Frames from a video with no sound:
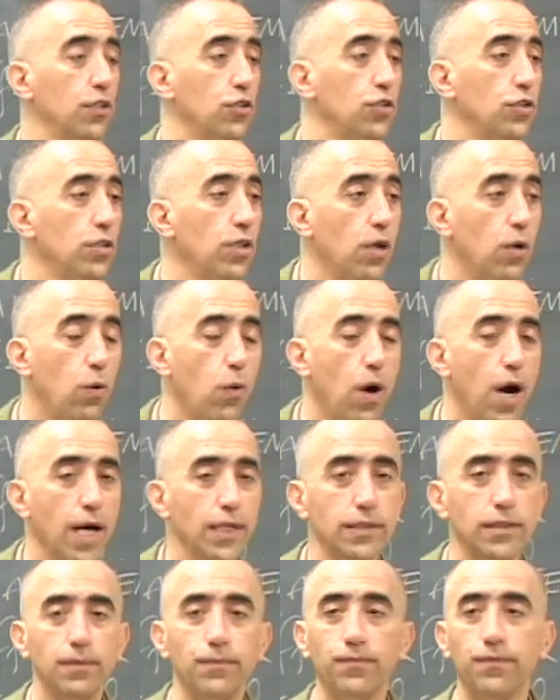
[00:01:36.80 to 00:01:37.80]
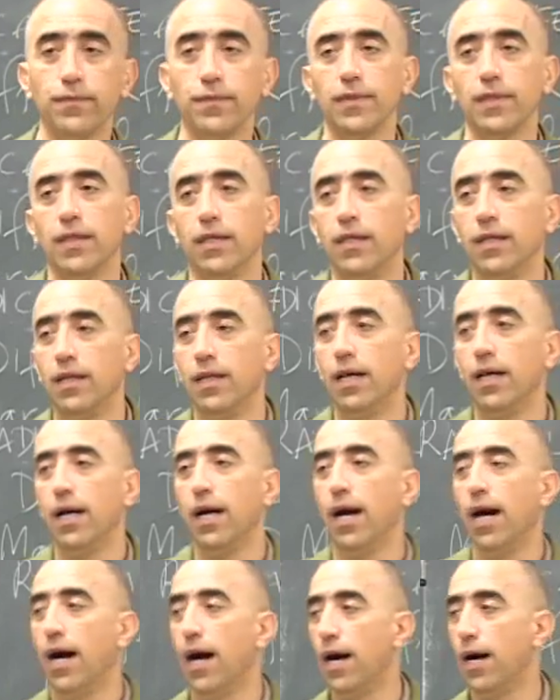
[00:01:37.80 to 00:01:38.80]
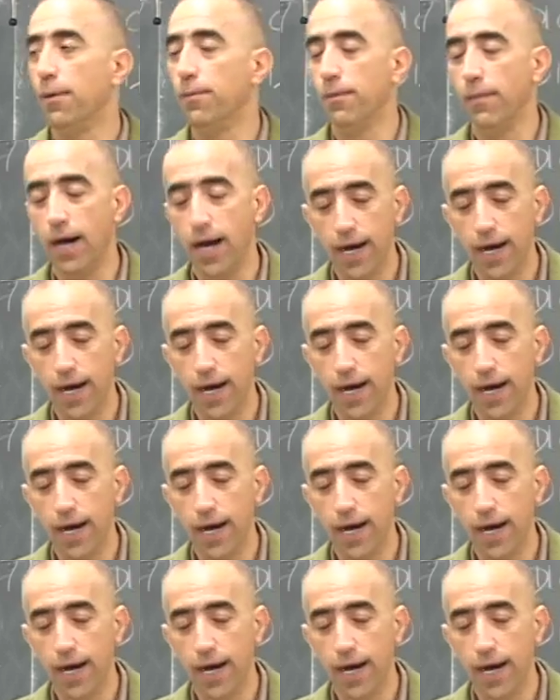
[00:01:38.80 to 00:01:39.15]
You know what? Um,